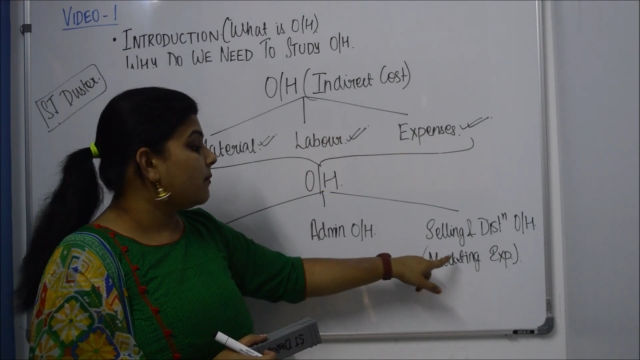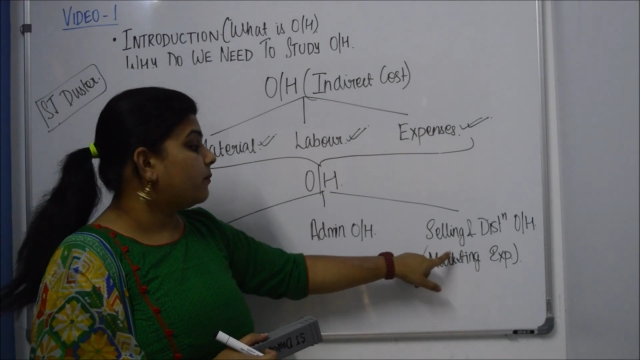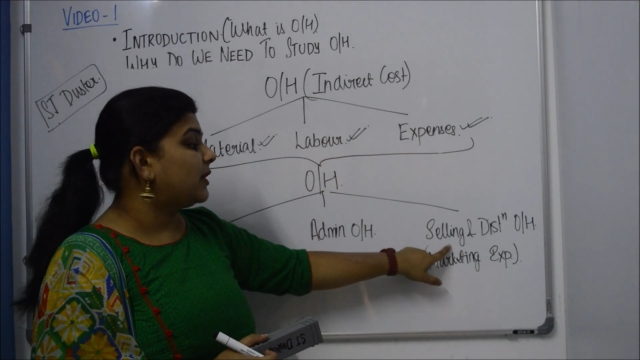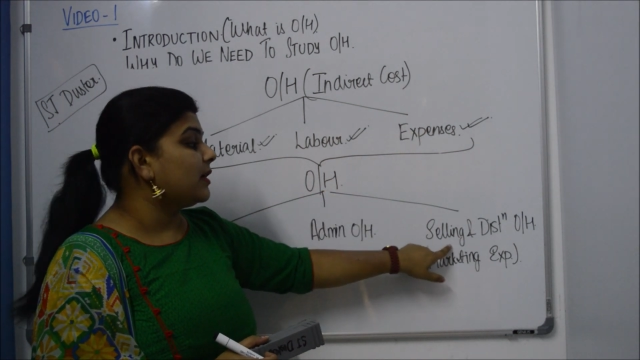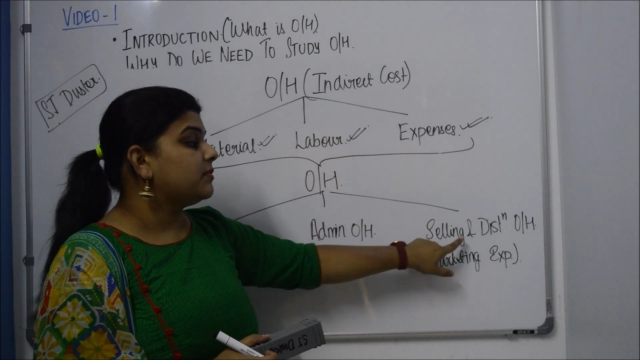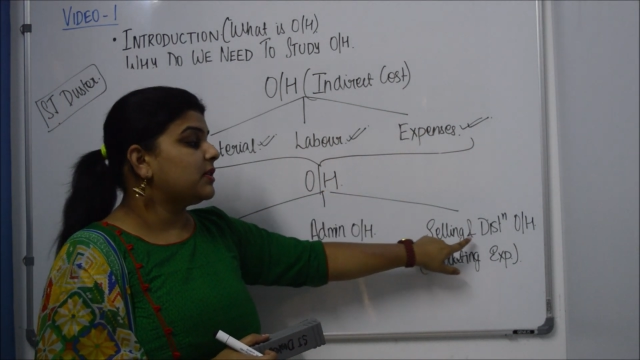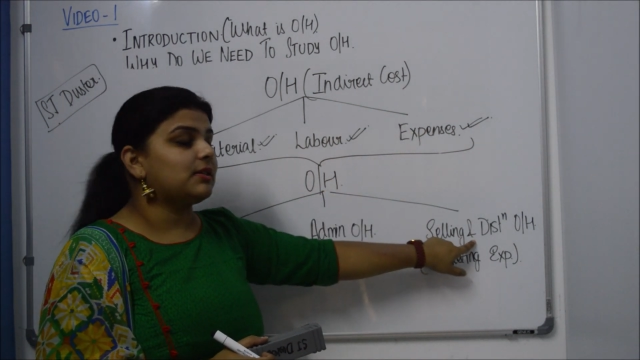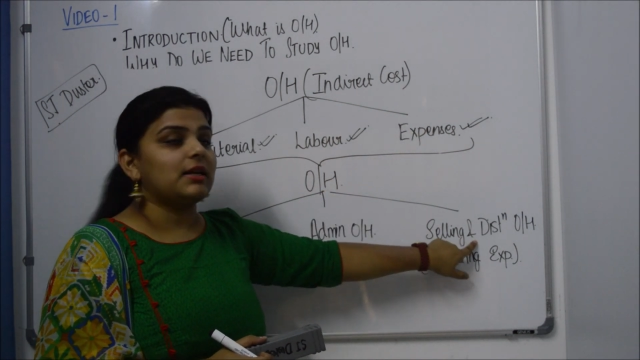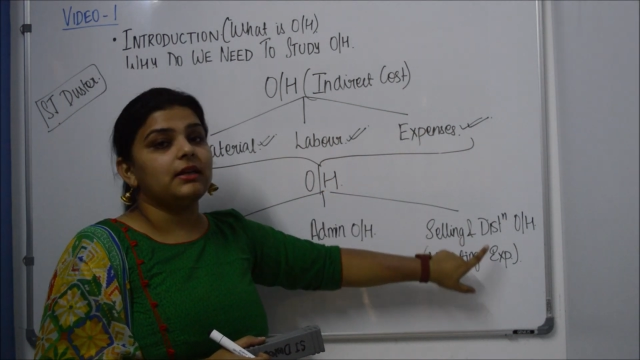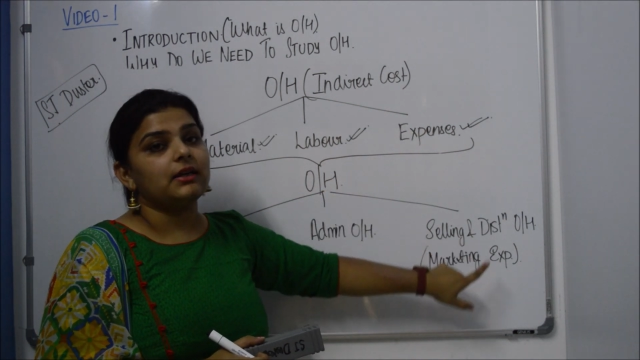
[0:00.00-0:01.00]
becomes a
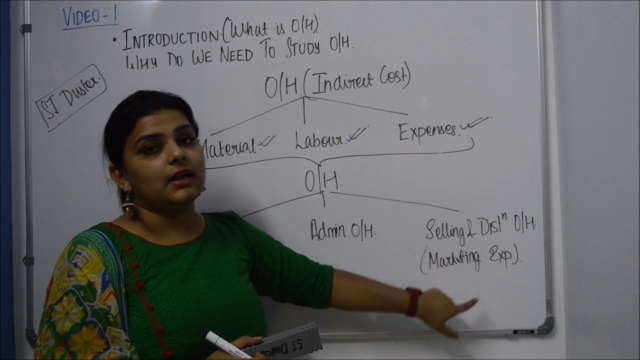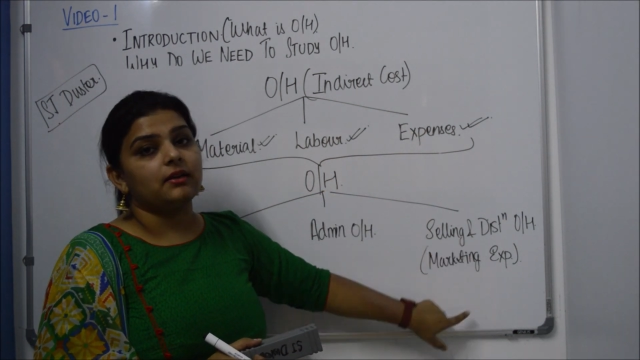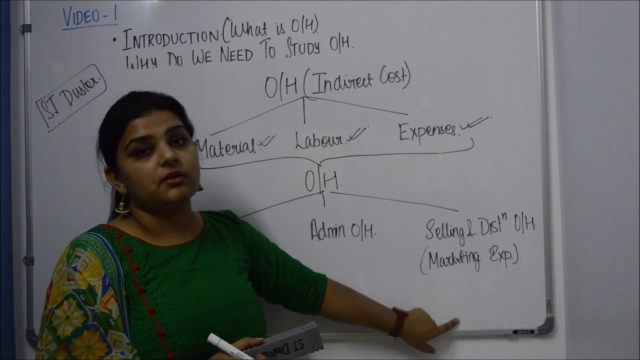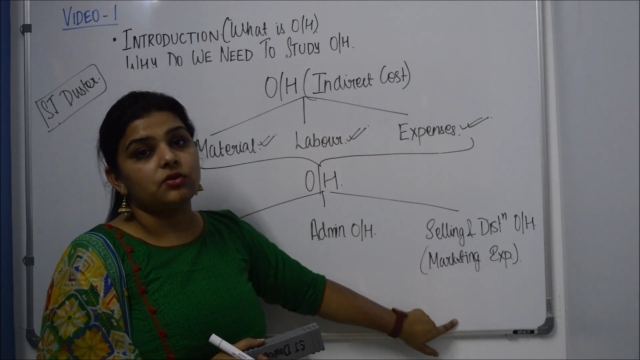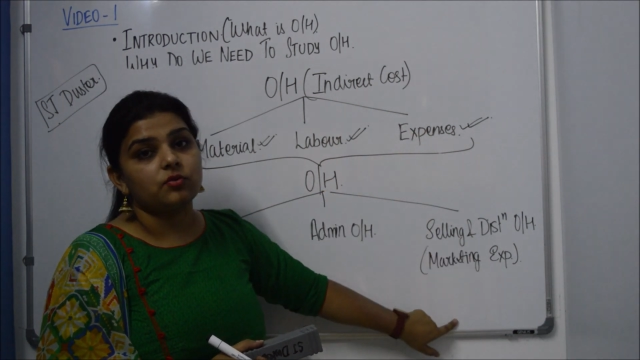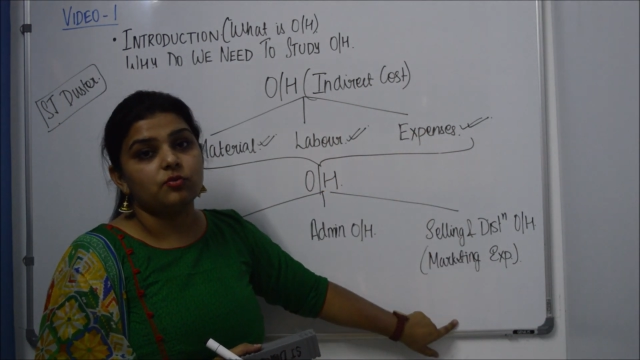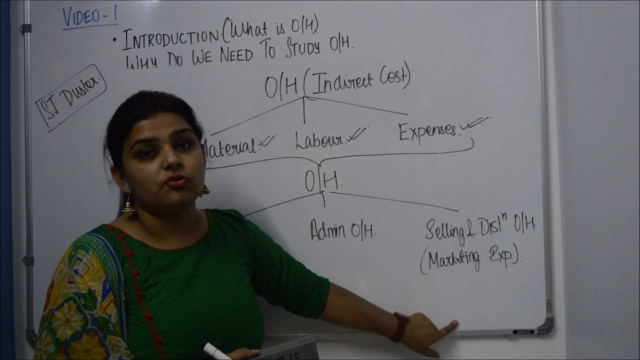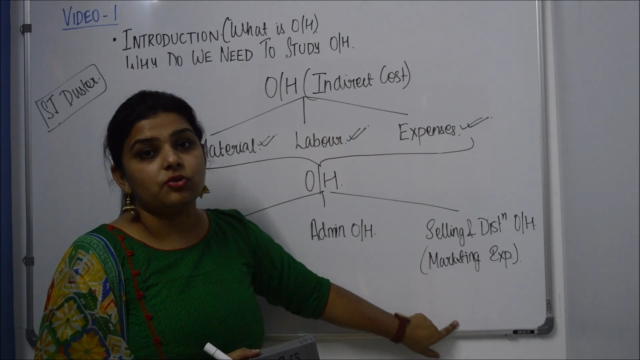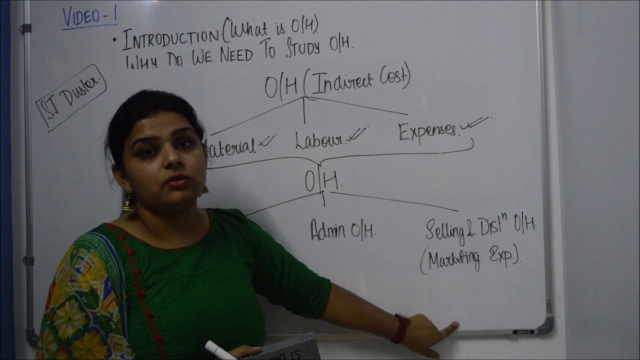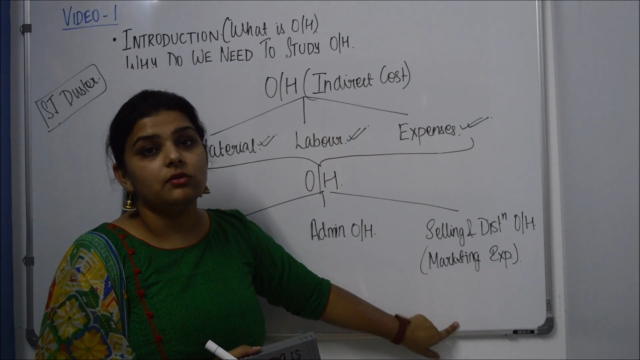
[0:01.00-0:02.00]
selling and
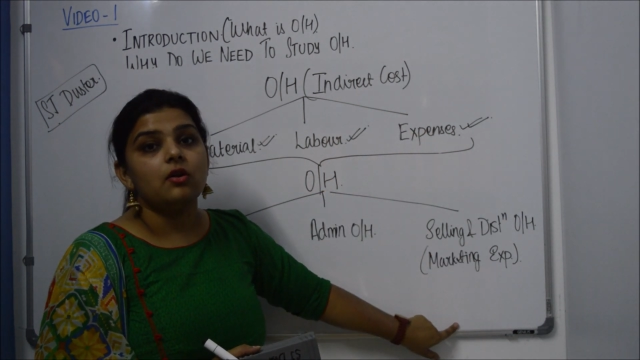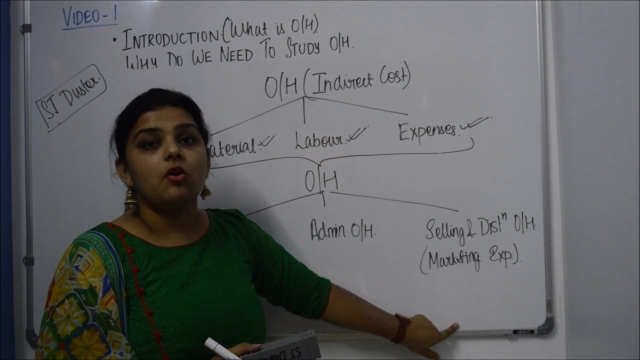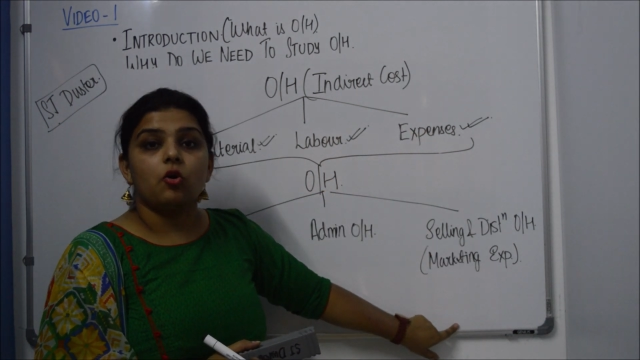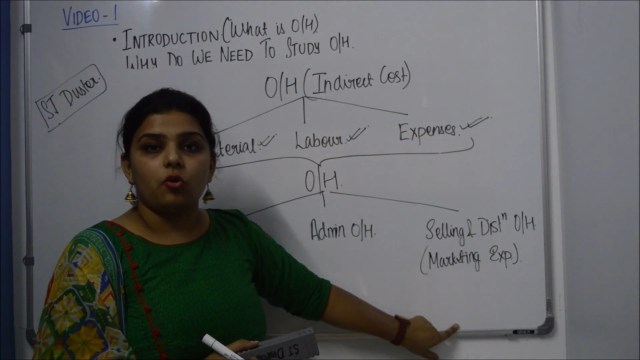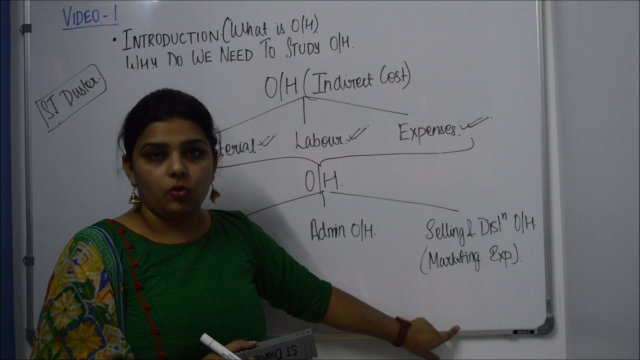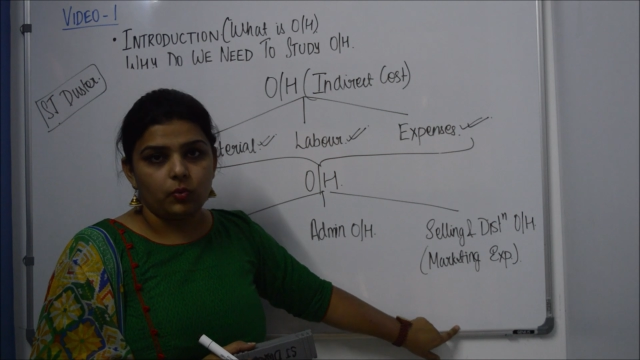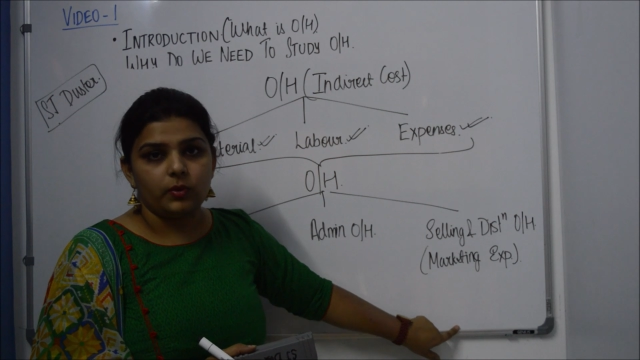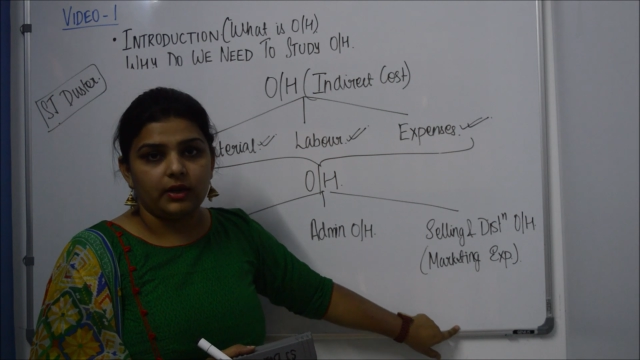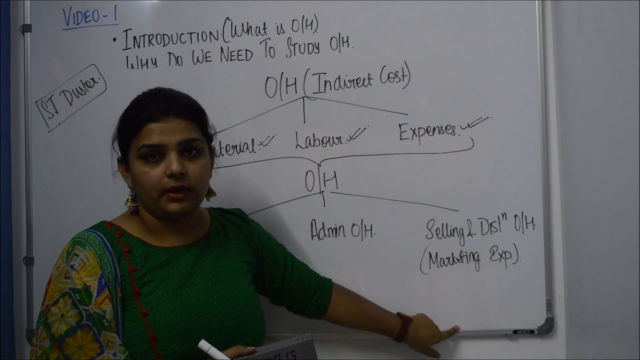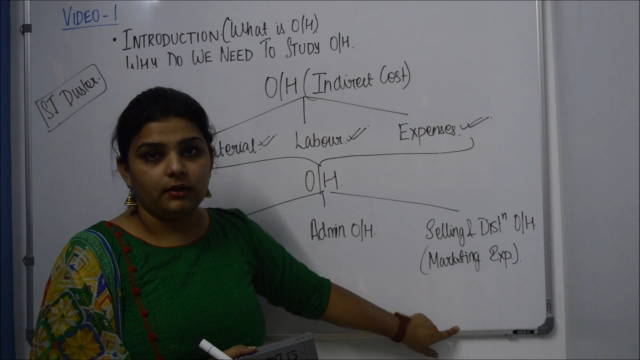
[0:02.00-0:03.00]
distribution overhead.